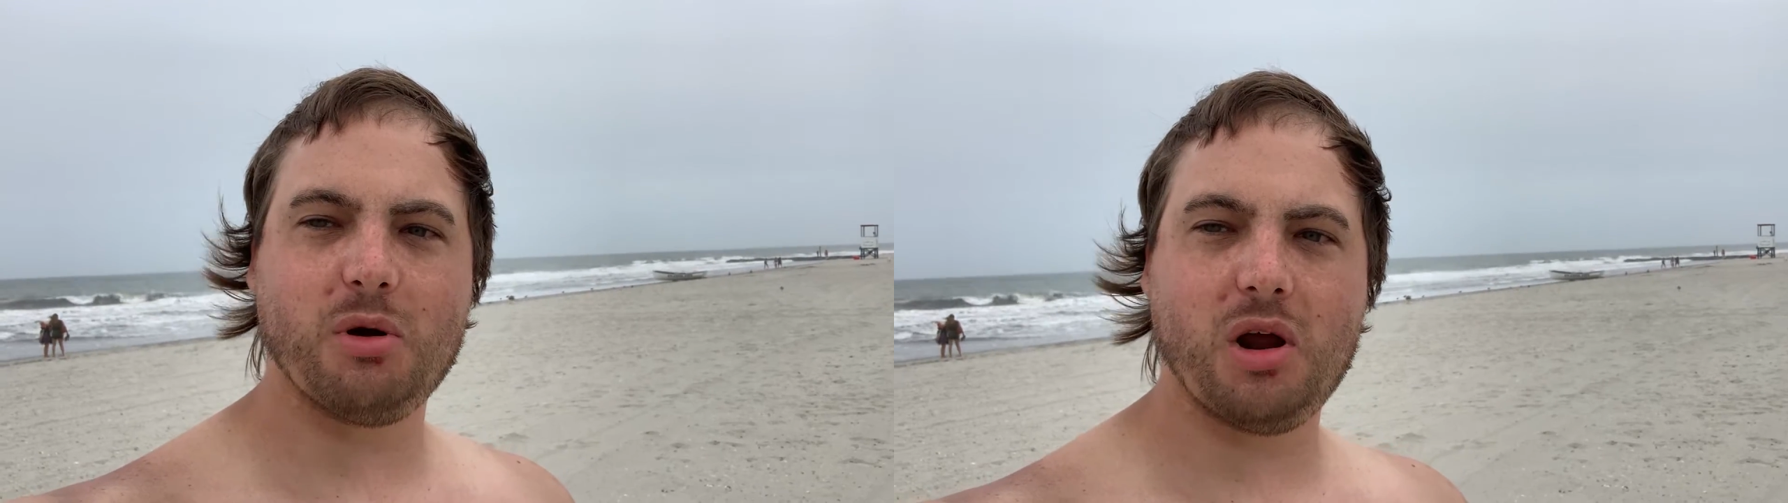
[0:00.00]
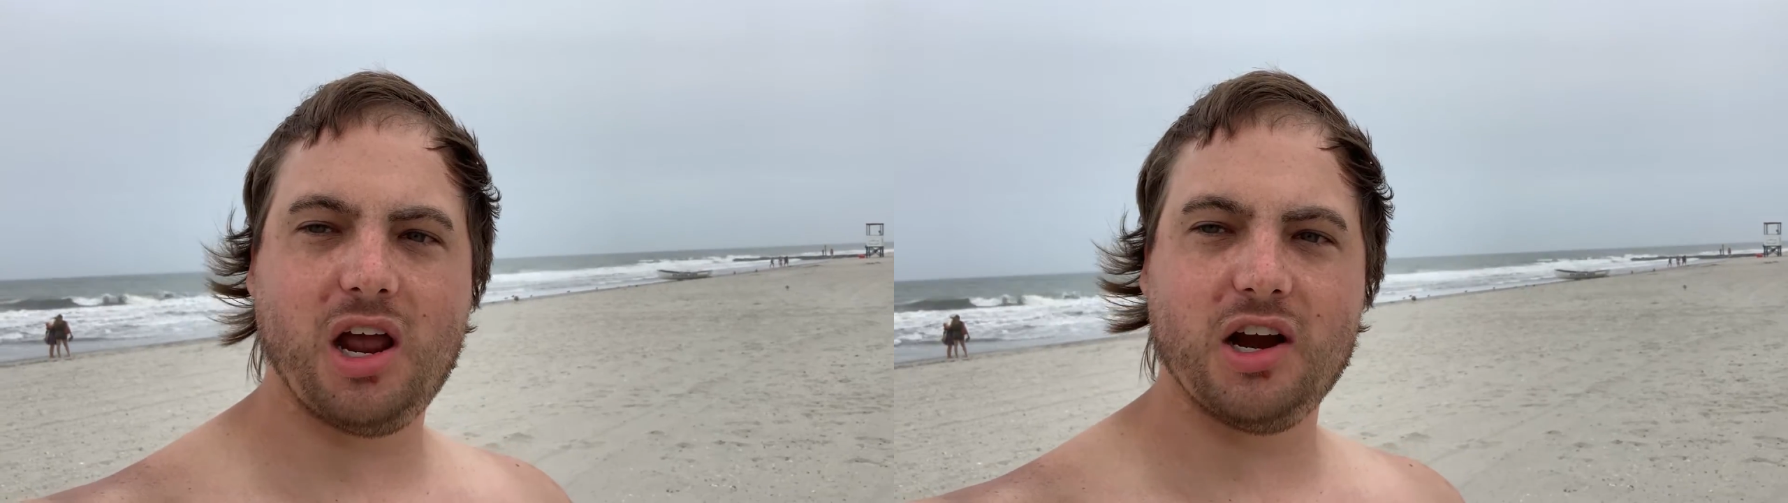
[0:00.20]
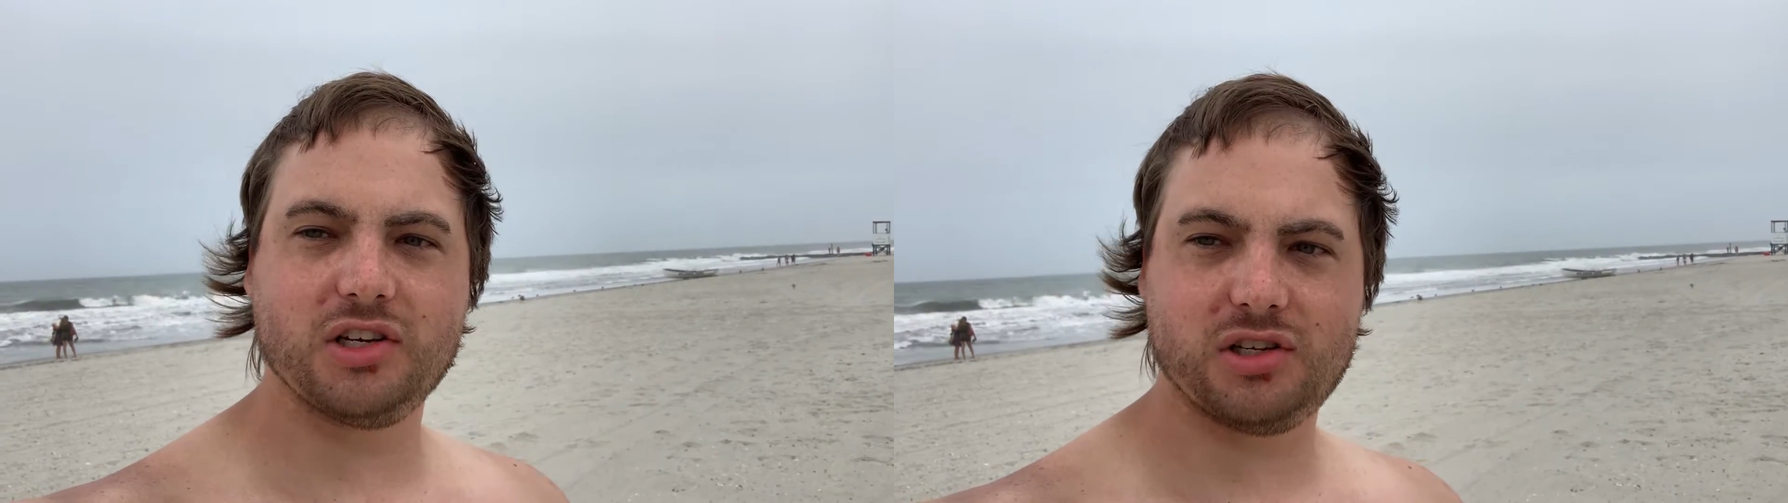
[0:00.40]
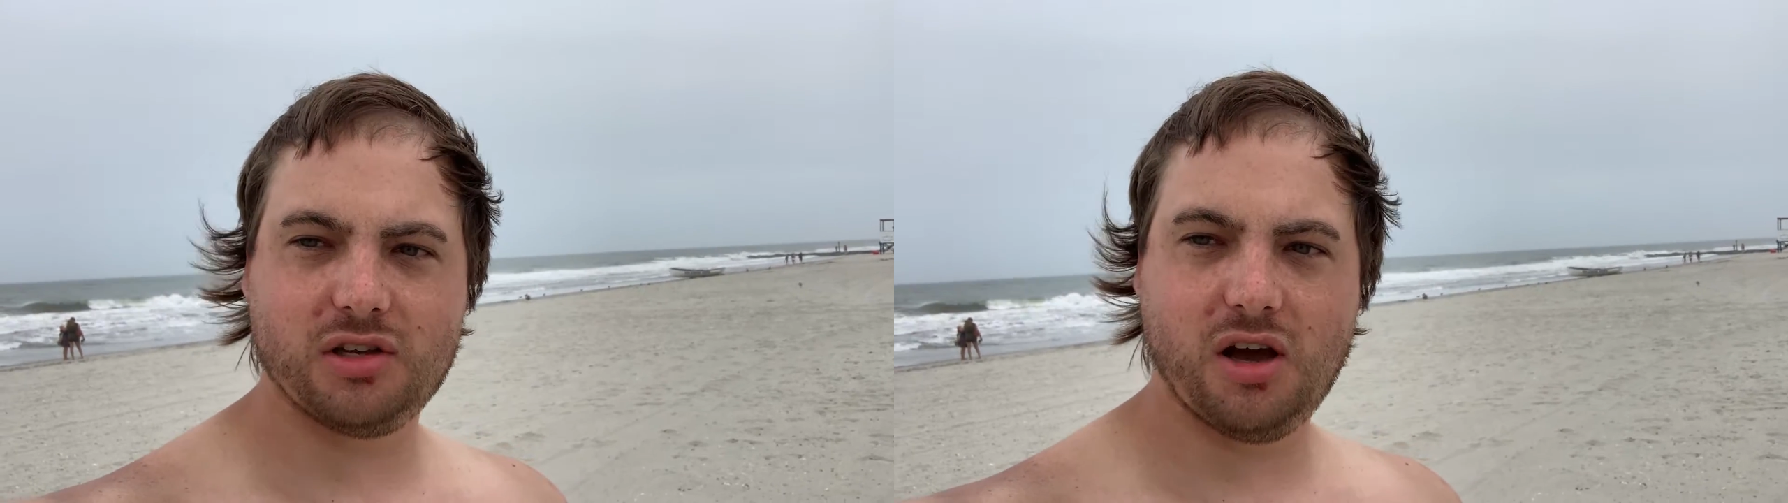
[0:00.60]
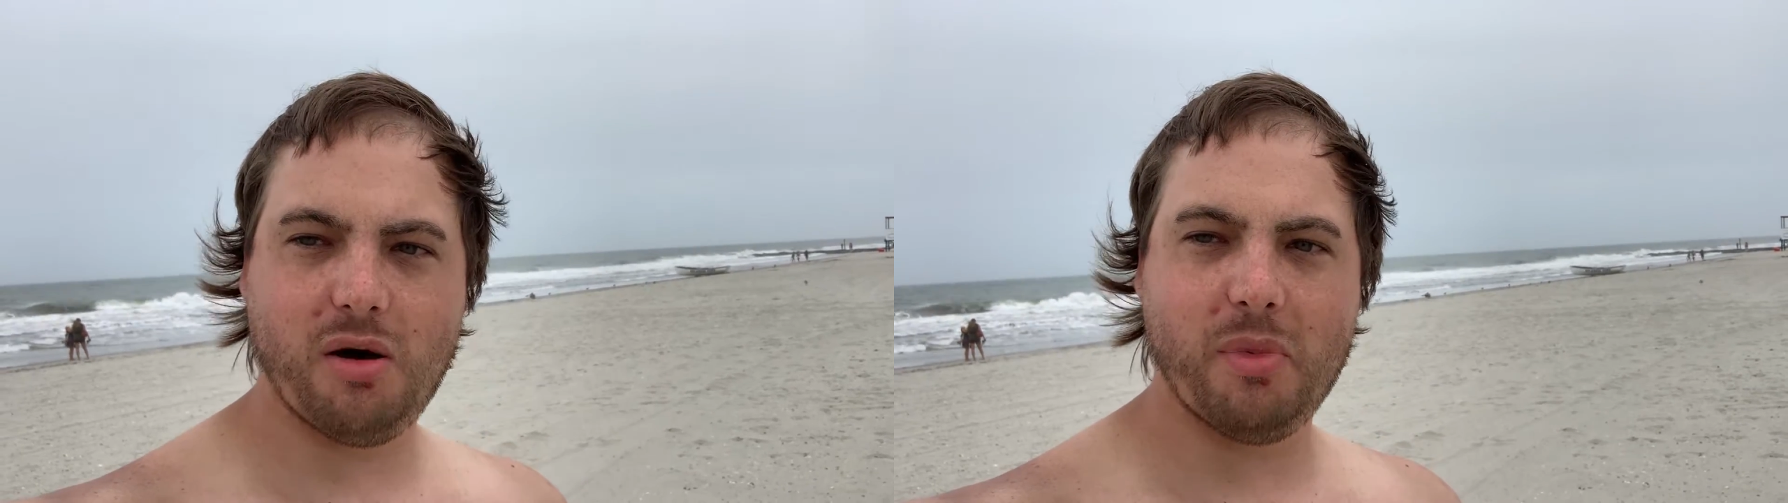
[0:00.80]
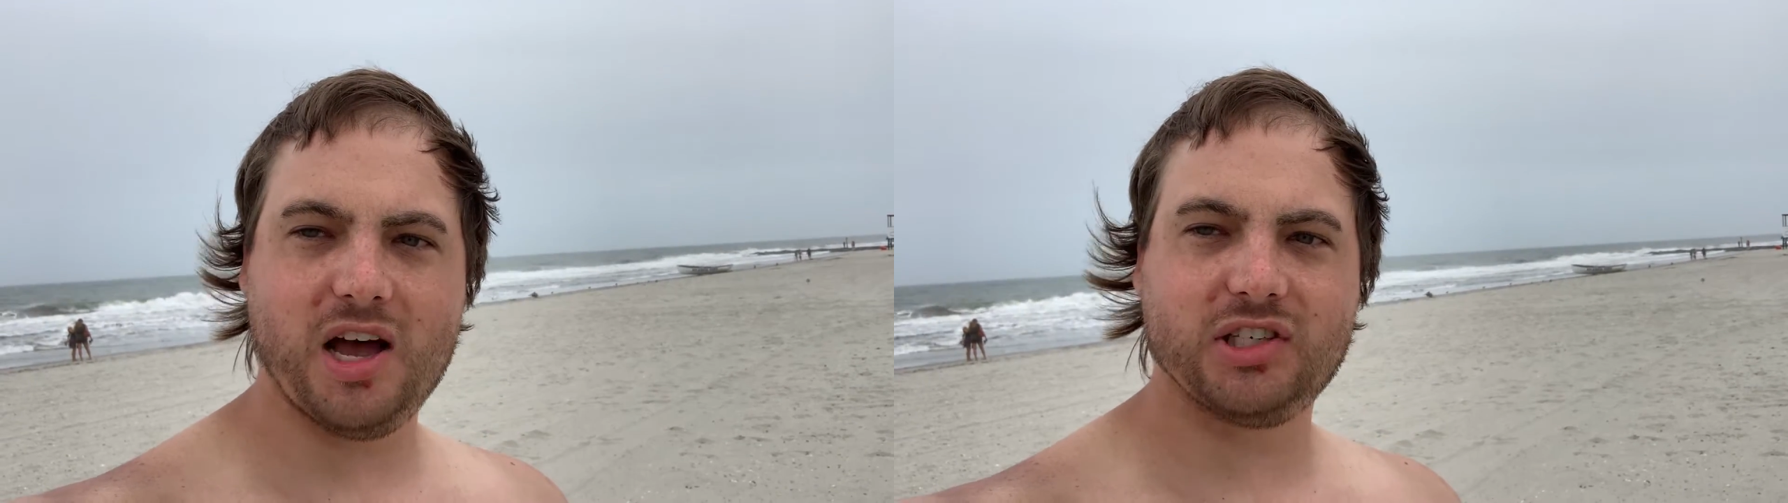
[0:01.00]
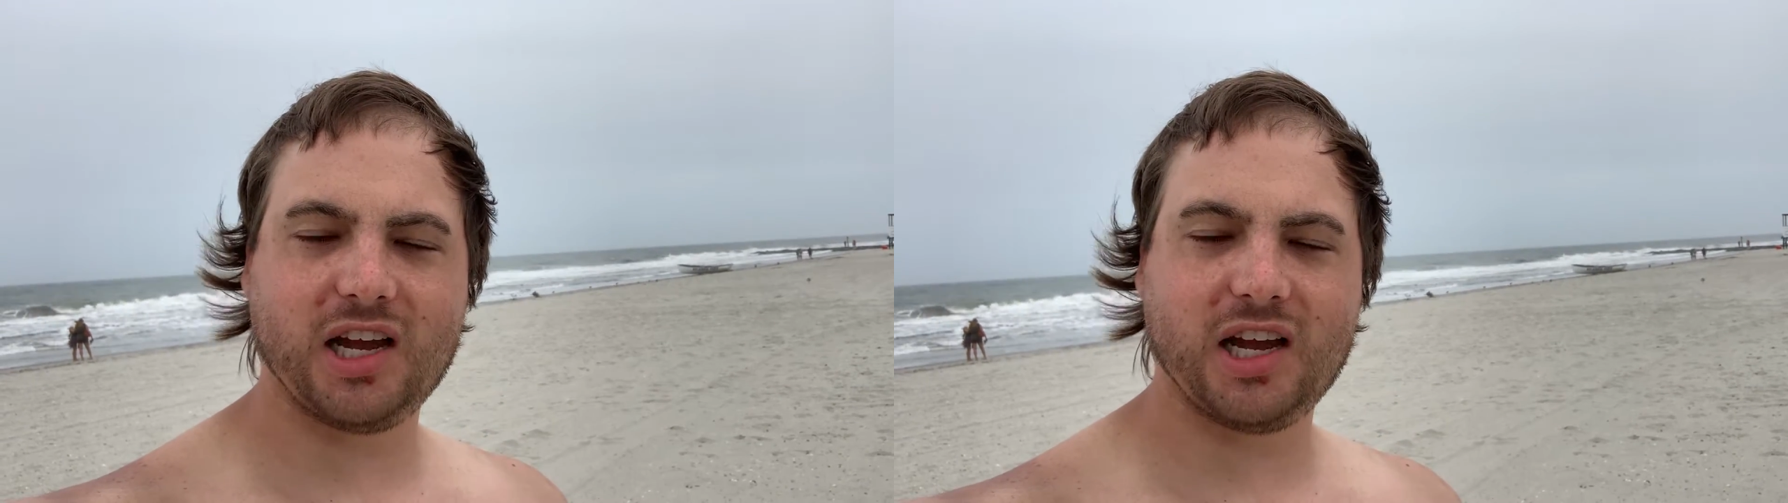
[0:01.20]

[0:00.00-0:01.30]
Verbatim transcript: My hair is a mess.